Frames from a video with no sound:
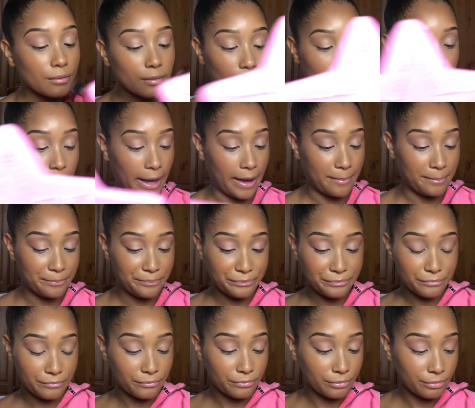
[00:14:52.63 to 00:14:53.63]
Okay,
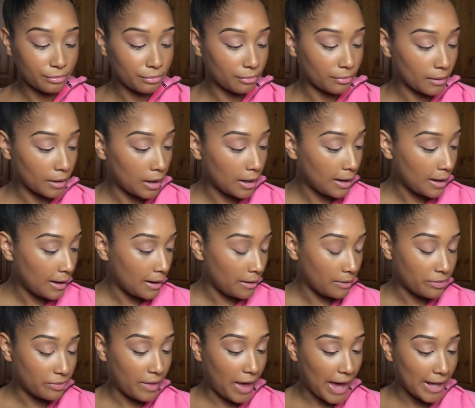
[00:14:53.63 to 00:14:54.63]

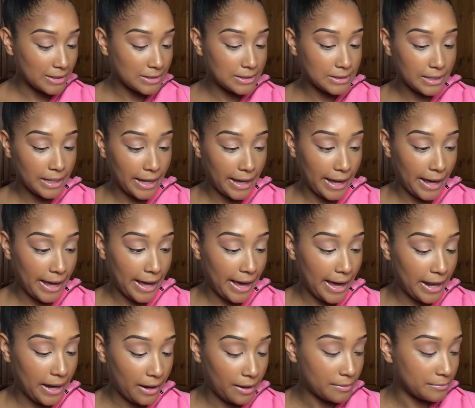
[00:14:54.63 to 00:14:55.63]
that's
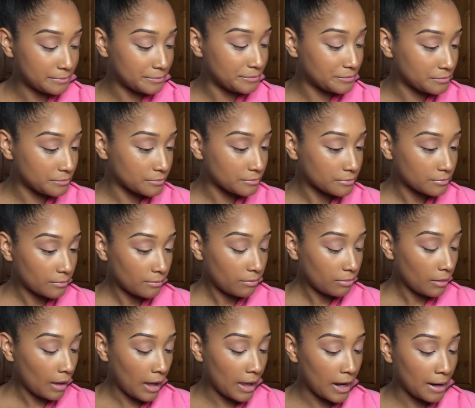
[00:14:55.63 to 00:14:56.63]
it.
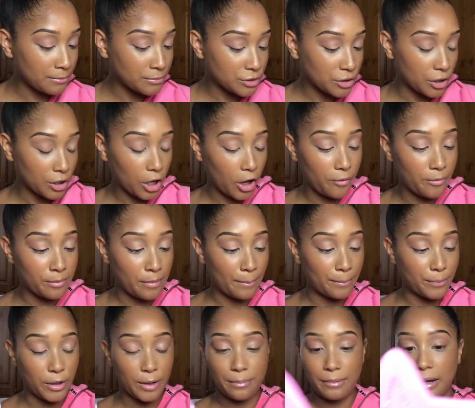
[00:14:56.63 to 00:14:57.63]
And I'm just going to go with my
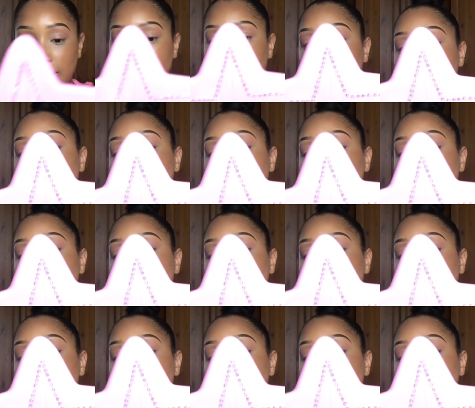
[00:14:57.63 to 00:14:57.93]
beauty blender and